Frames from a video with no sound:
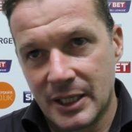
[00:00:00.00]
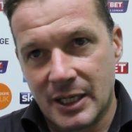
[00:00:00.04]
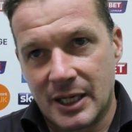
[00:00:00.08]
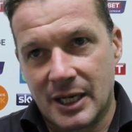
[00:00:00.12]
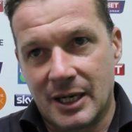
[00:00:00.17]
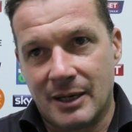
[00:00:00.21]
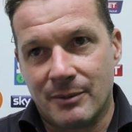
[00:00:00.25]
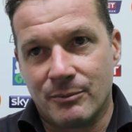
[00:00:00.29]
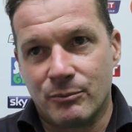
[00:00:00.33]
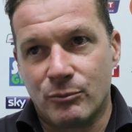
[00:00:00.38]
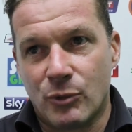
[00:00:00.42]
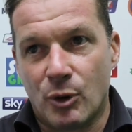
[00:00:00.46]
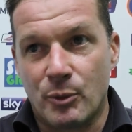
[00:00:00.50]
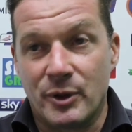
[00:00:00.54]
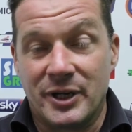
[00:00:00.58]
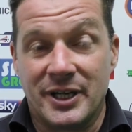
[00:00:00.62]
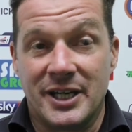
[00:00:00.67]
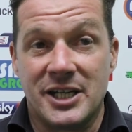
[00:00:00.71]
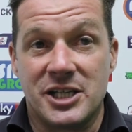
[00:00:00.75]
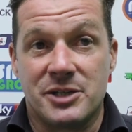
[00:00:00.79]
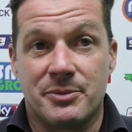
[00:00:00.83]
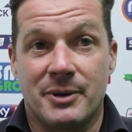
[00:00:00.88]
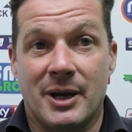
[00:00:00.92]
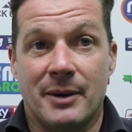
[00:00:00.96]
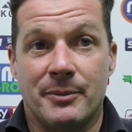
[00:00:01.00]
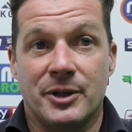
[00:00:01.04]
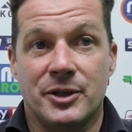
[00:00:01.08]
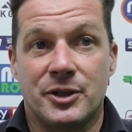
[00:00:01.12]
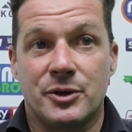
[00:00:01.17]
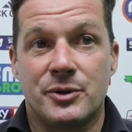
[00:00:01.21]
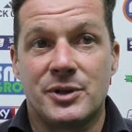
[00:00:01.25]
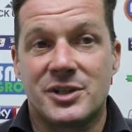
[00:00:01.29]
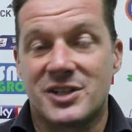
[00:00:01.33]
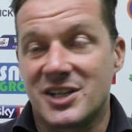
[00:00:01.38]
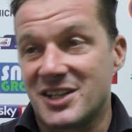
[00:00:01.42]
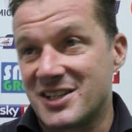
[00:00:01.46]
Um, what we need to be able to
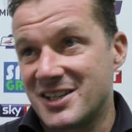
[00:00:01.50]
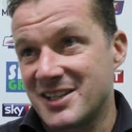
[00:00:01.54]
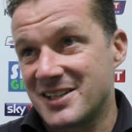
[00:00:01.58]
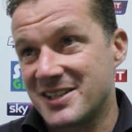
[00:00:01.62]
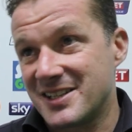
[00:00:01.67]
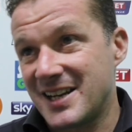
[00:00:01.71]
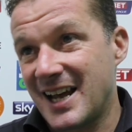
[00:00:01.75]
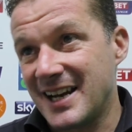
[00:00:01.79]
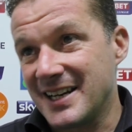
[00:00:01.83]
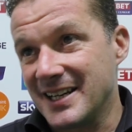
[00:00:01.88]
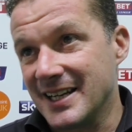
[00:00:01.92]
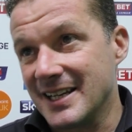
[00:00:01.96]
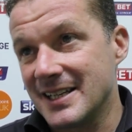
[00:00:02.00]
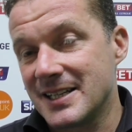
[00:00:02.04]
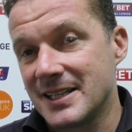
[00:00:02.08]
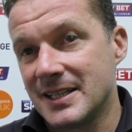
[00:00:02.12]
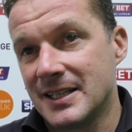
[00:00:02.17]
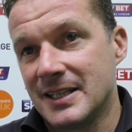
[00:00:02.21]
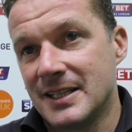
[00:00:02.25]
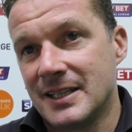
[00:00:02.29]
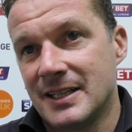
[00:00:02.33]
do is to sustain it.